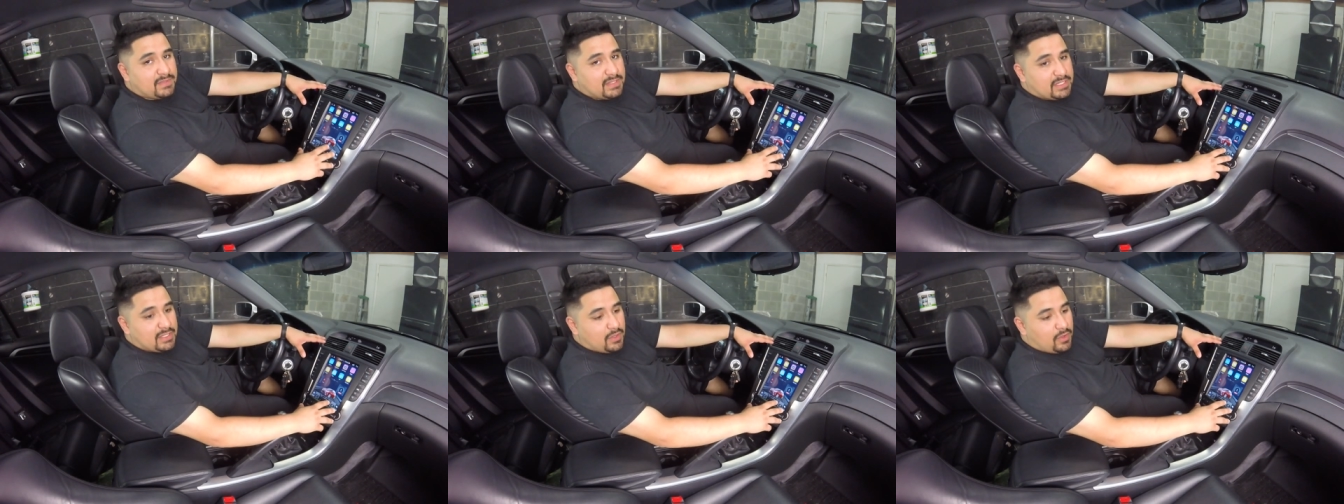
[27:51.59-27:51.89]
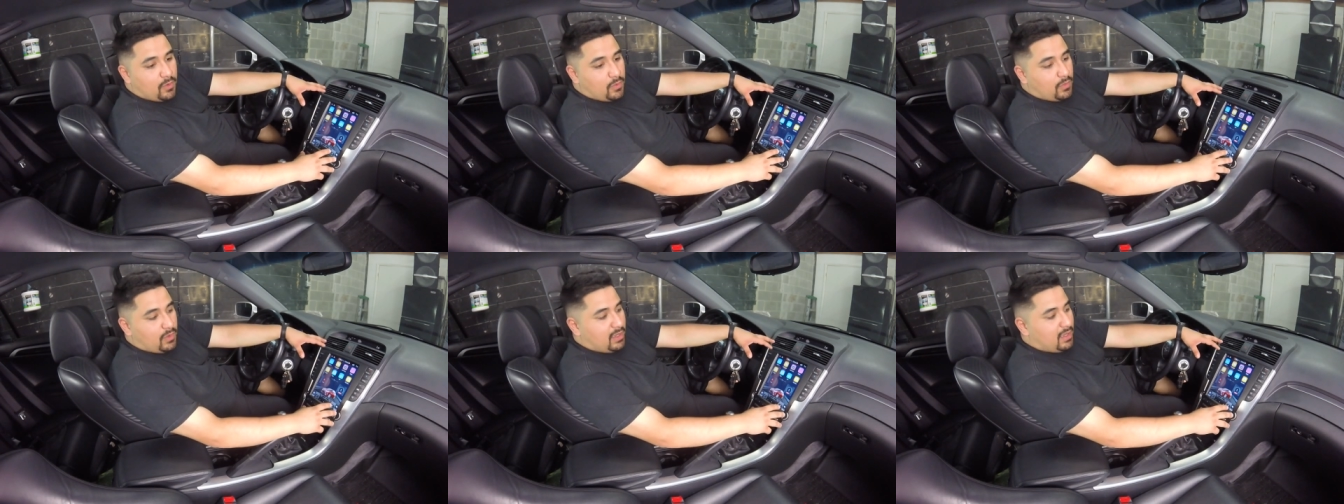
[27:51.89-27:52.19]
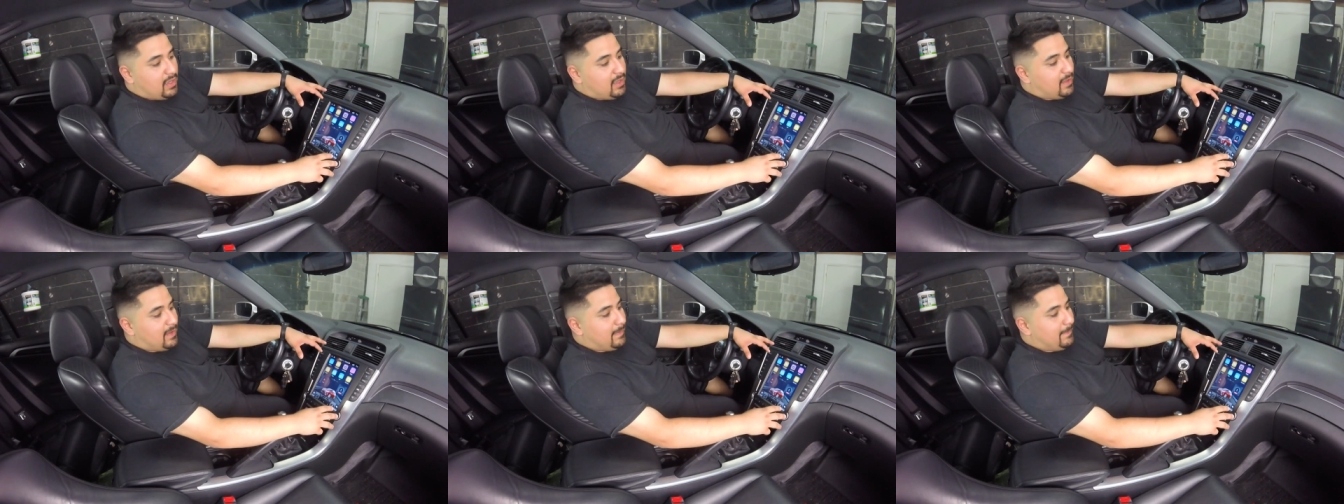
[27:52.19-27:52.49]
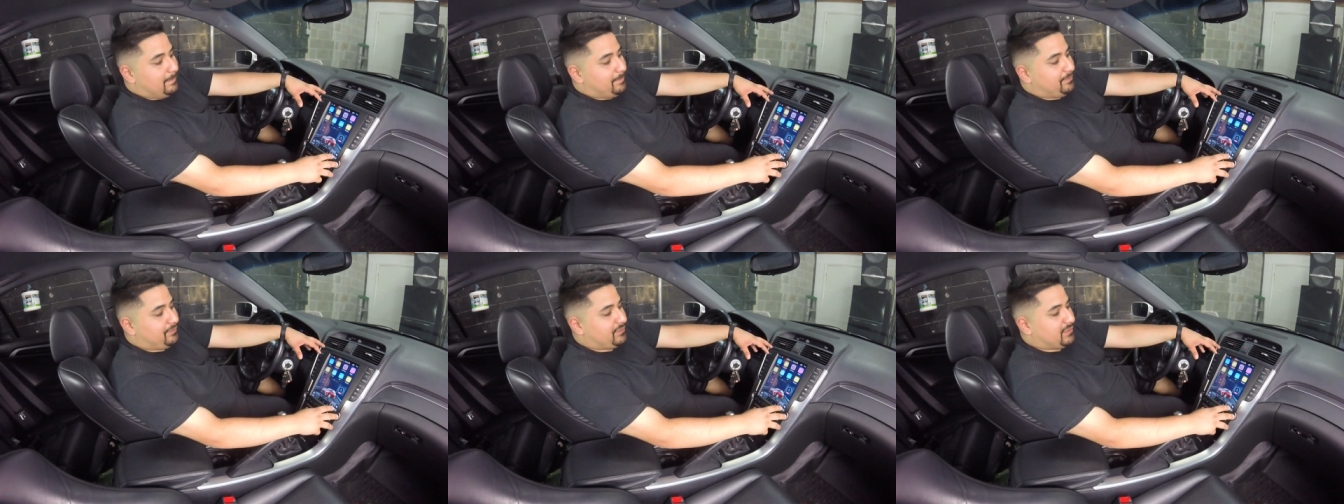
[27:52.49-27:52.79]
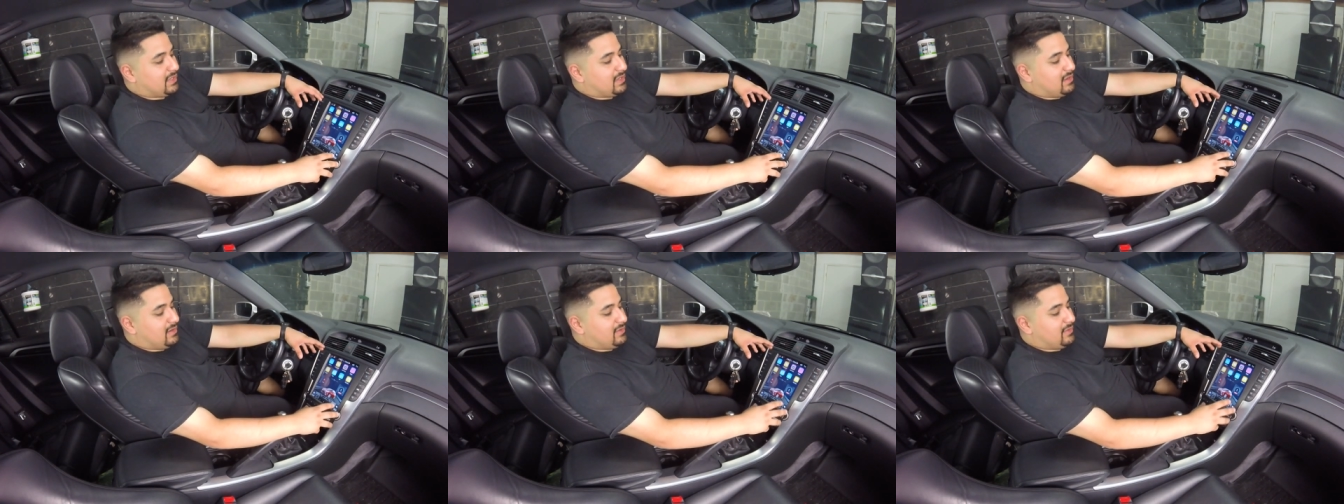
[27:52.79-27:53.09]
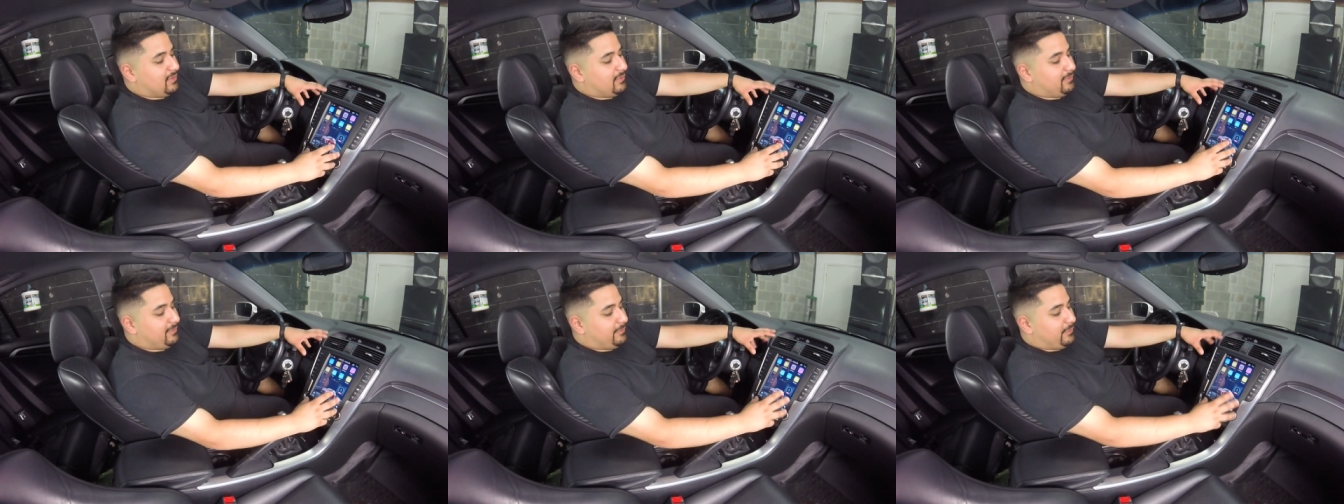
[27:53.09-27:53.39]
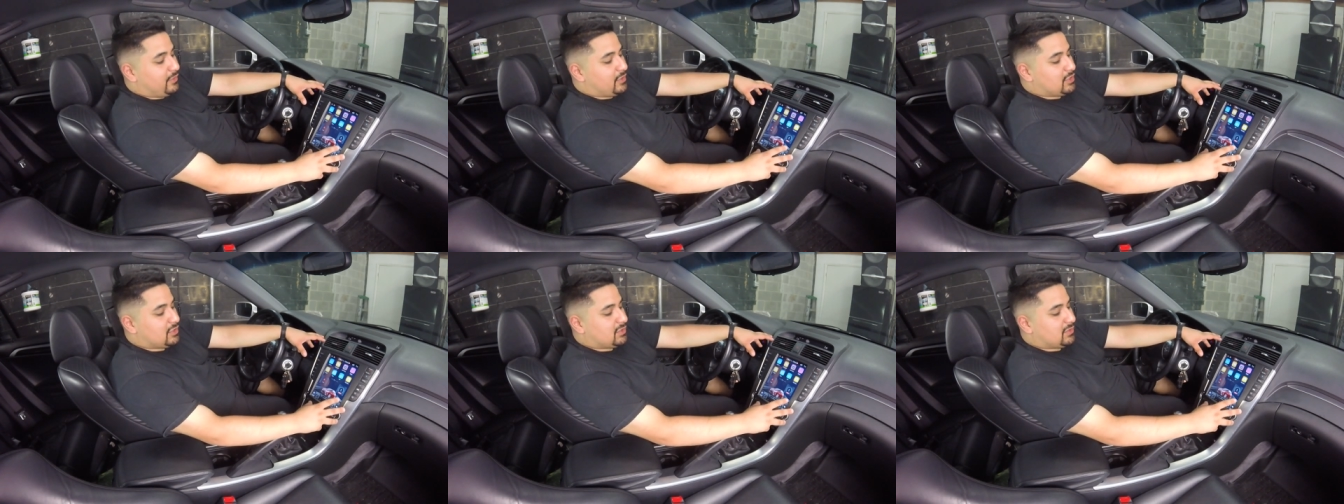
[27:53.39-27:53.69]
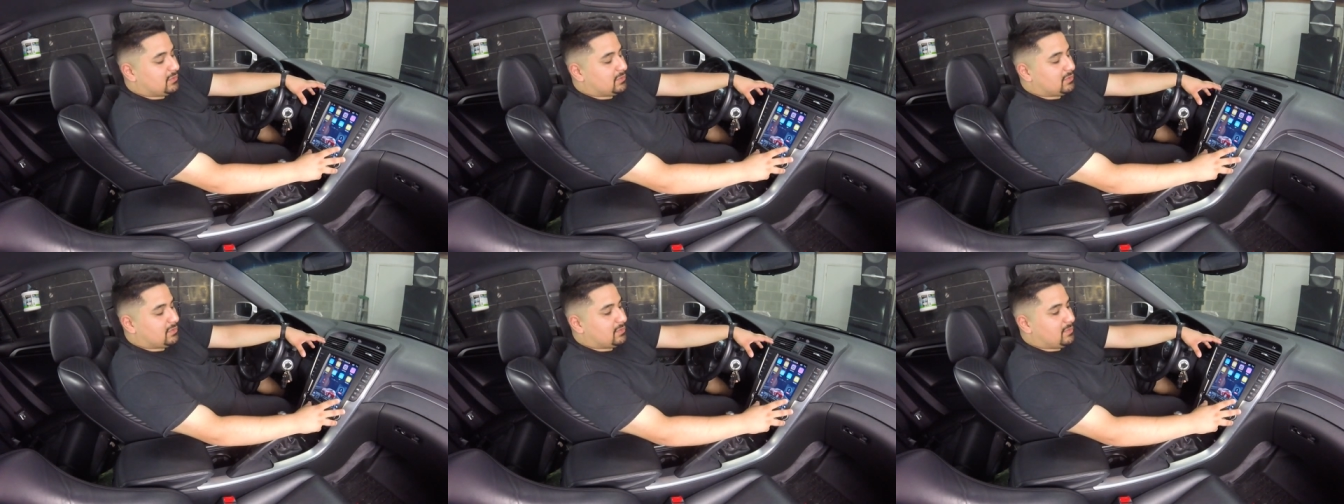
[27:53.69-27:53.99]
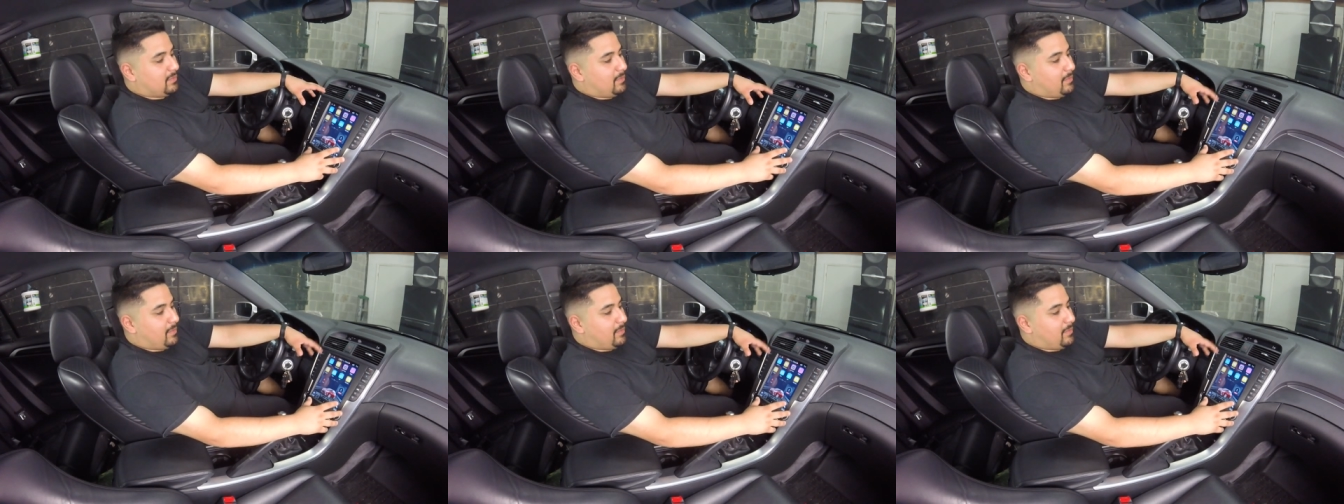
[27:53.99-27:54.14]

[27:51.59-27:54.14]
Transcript: video, um, kind of the first